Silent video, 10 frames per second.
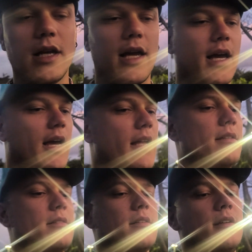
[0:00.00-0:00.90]

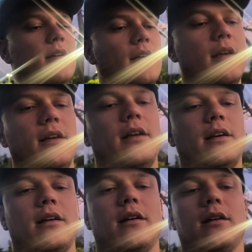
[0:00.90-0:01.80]
And
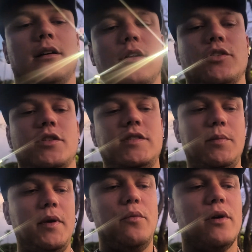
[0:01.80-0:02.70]
just to
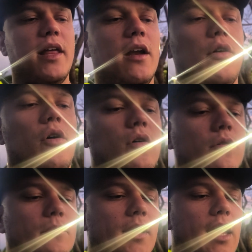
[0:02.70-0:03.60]
be without a
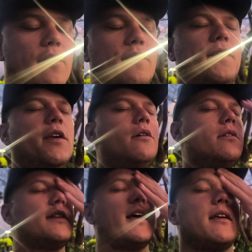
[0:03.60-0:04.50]
home, it
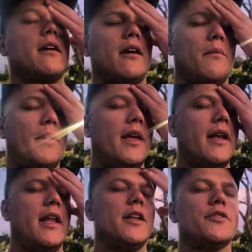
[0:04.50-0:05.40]
feels like
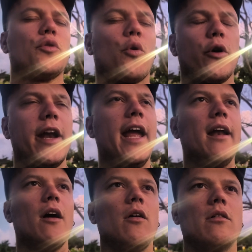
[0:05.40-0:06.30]
being in a
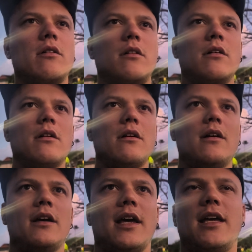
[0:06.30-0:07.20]
tornado.
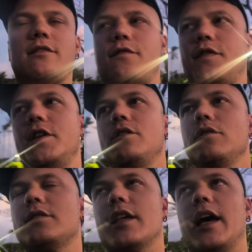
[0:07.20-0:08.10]
It
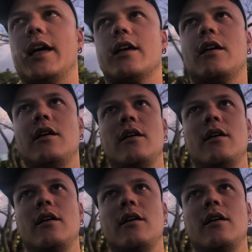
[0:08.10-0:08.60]
feels like